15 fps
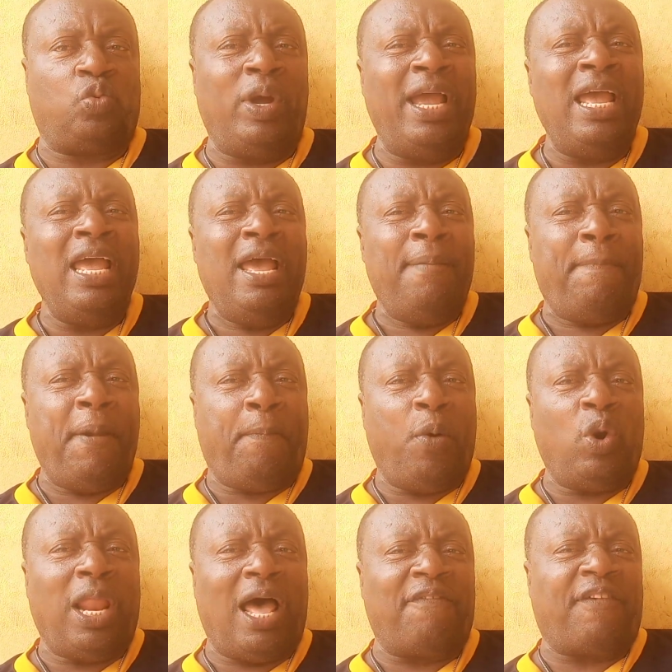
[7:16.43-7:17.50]
where
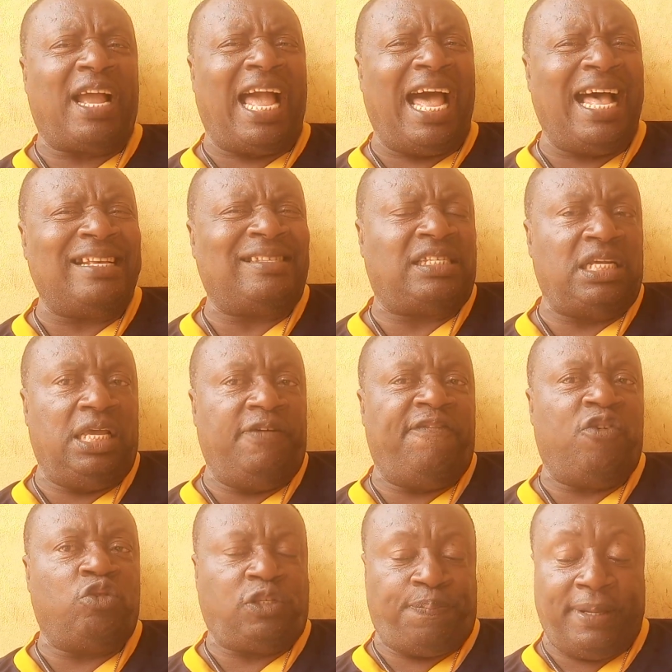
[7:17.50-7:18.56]
people have cast
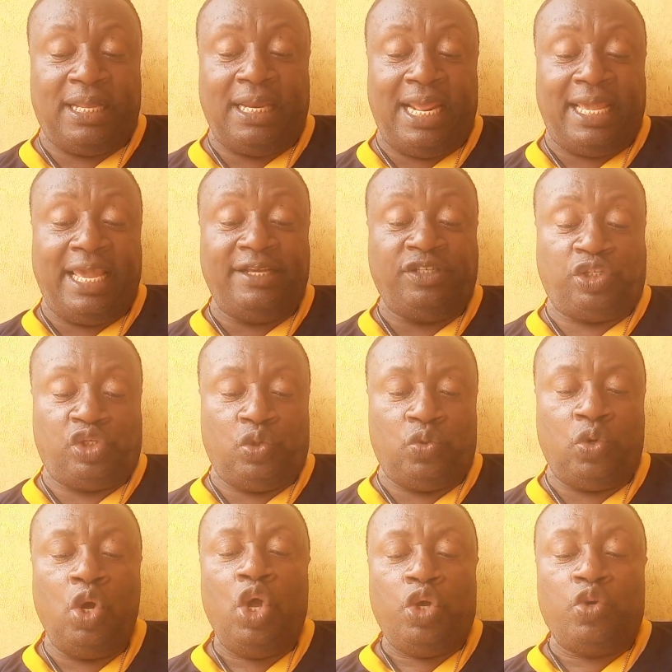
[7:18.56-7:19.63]
evil spell against you.